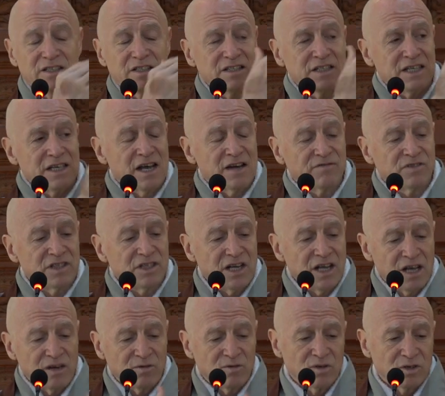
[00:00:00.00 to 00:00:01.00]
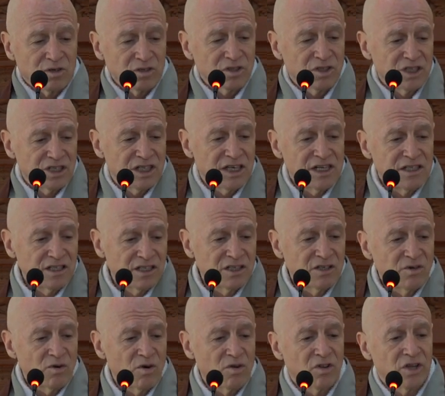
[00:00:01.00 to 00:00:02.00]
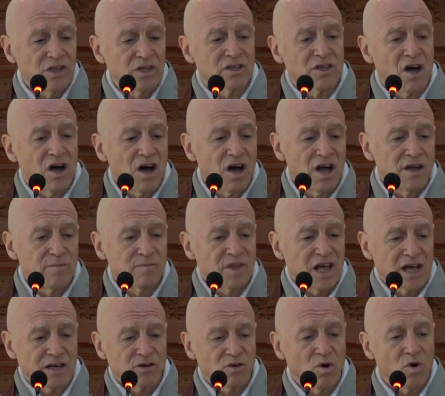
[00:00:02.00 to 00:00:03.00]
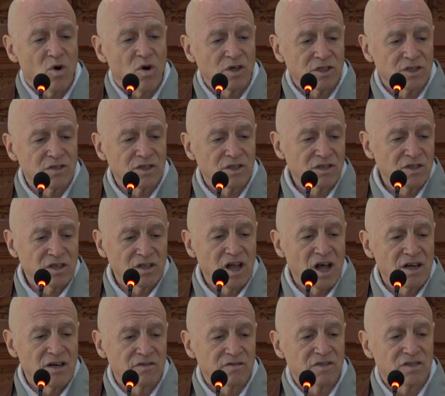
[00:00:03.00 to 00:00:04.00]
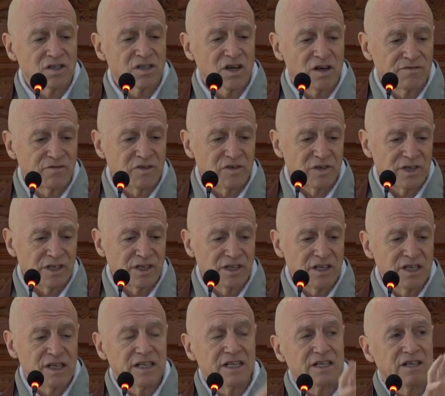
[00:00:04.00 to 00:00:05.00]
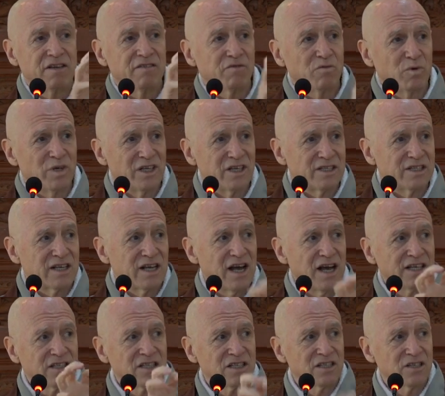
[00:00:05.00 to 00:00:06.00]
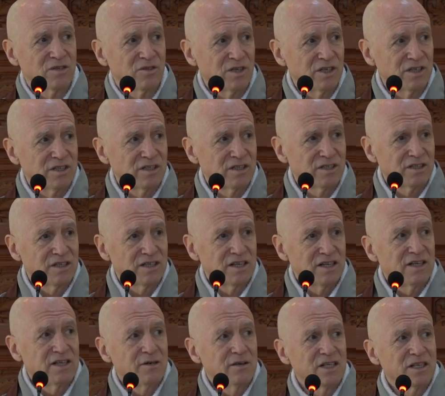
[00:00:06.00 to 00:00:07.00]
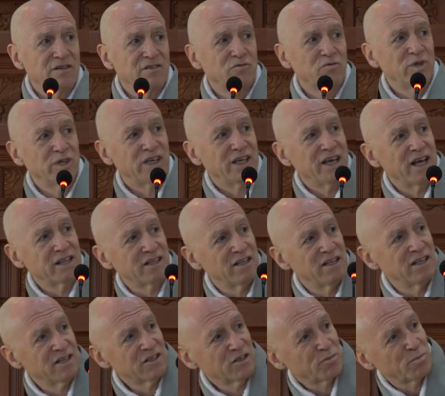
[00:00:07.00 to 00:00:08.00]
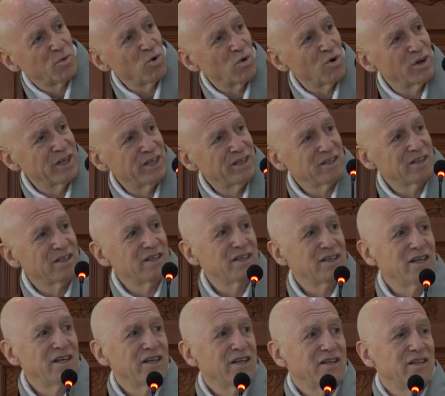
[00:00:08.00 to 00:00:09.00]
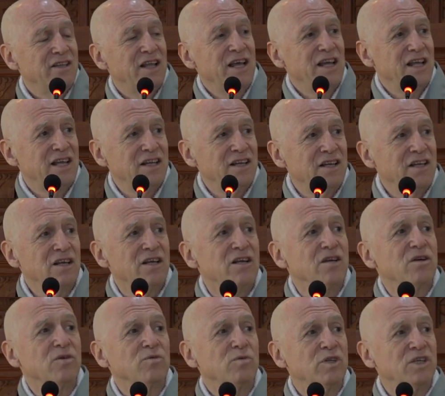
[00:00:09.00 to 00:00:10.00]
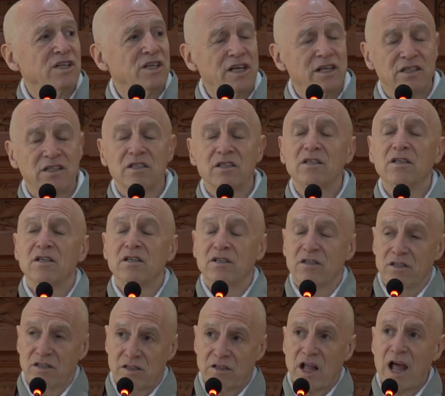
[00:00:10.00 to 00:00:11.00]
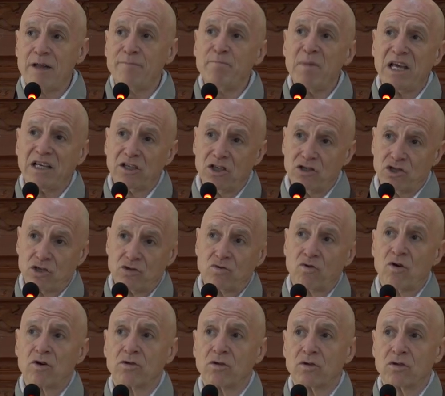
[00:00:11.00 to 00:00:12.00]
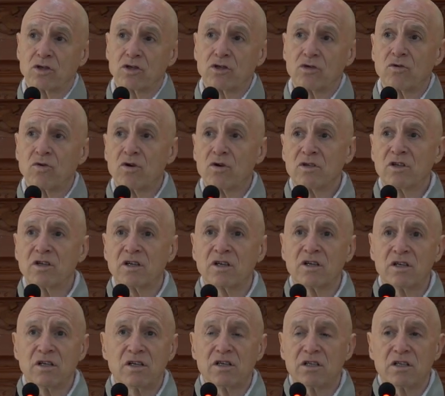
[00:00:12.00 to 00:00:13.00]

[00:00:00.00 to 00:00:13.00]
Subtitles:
the everyday world's changing all the time. That causes a lot of suffering if we attach to it. If we get this point, then we get, and make it stronger, stronger,